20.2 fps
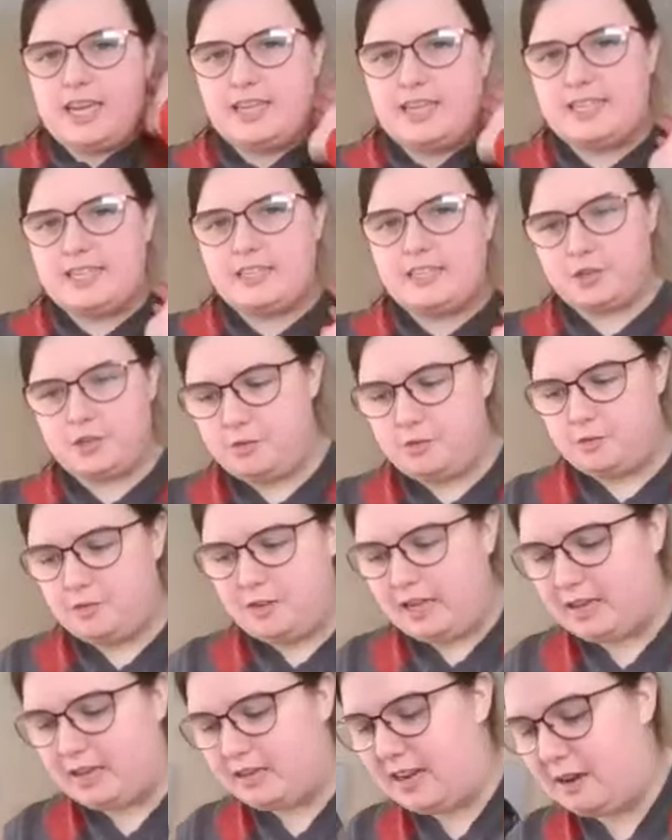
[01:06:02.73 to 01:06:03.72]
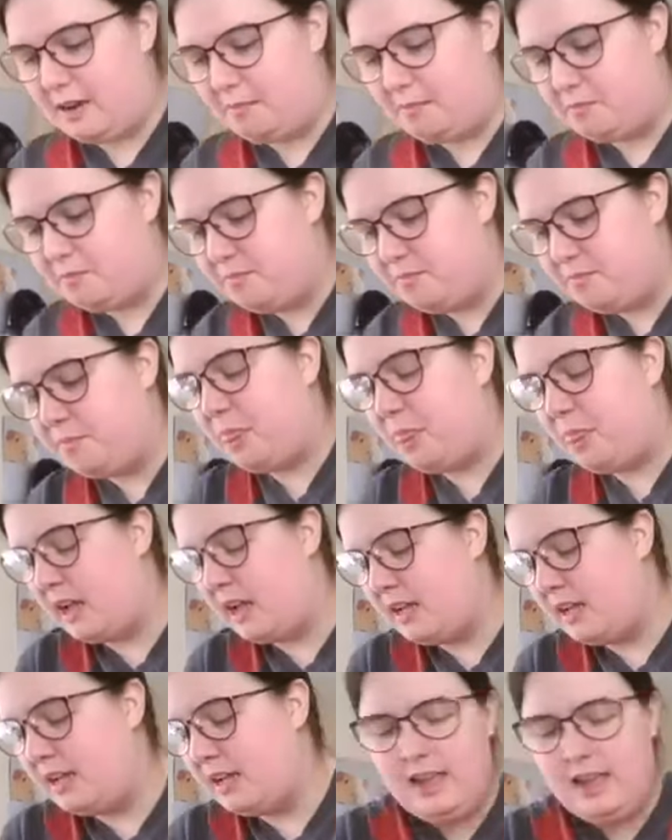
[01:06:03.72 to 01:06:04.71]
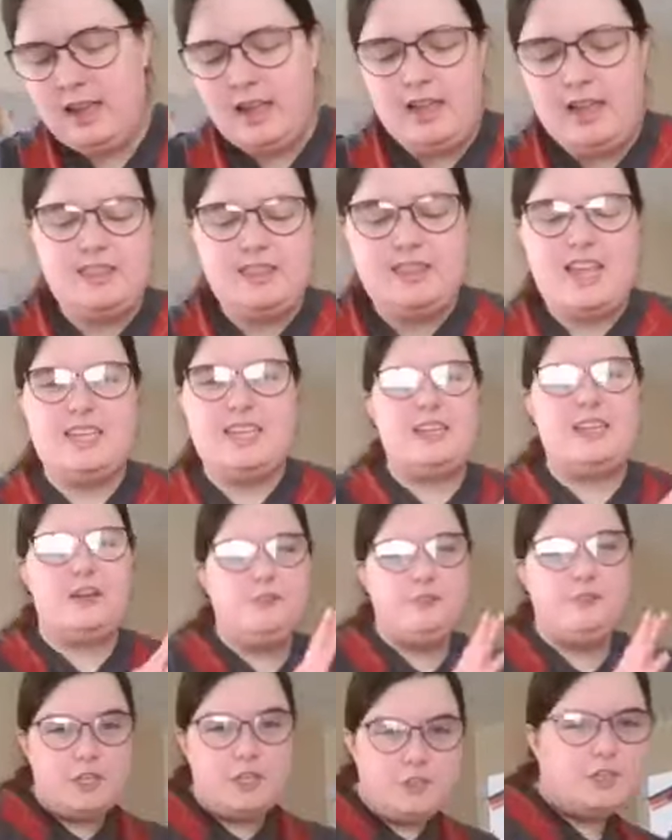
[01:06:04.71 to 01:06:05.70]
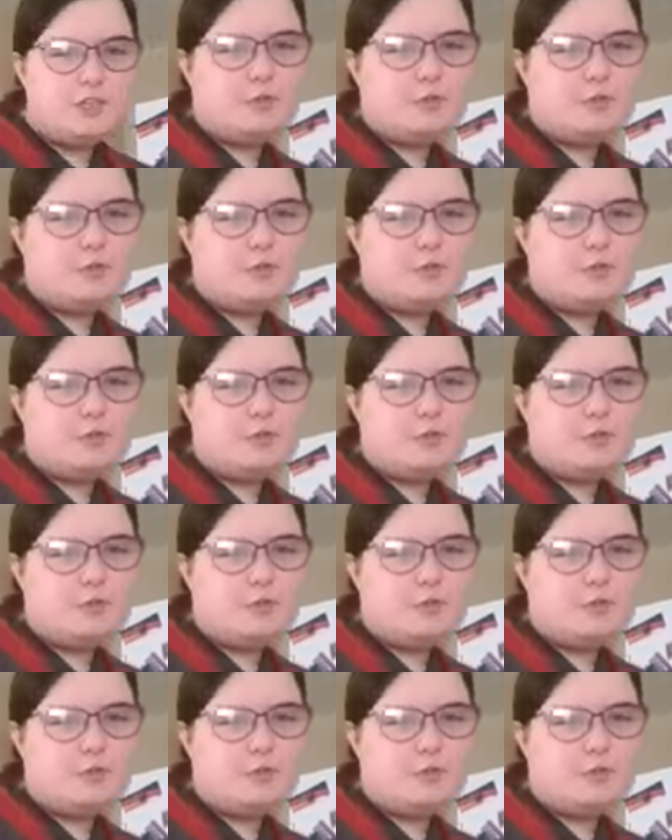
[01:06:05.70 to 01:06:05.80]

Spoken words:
cake is cooling, now there's a few